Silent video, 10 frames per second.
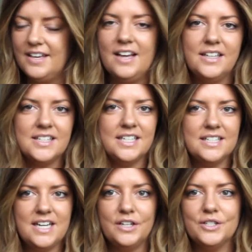Yeah, let's
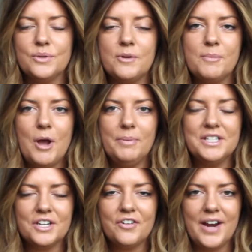get started. So what I'm
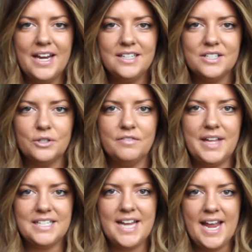hoping to create is sort of
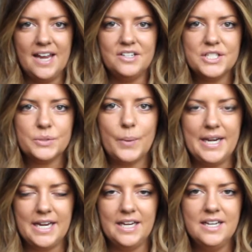that tanned,
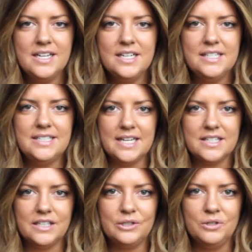sweaty
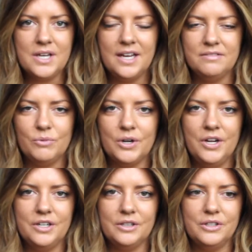desert look. I want
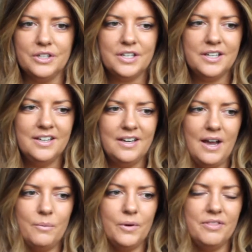
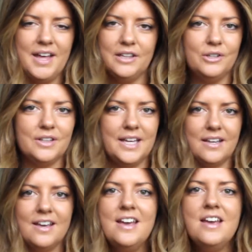that look
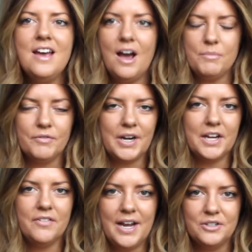like I've been
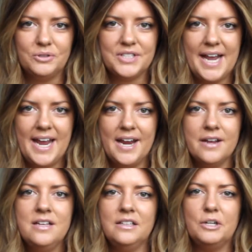running around all
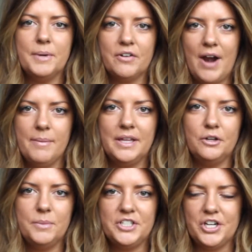day, a little bit grimy, a
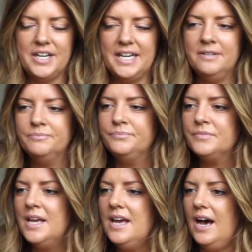little bit dirty.
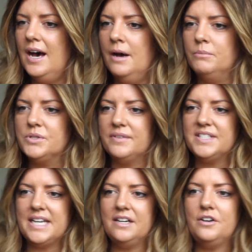So I've
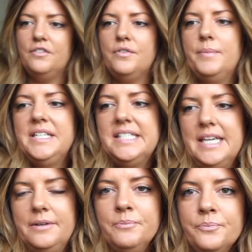started off on my
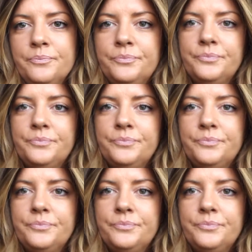skin.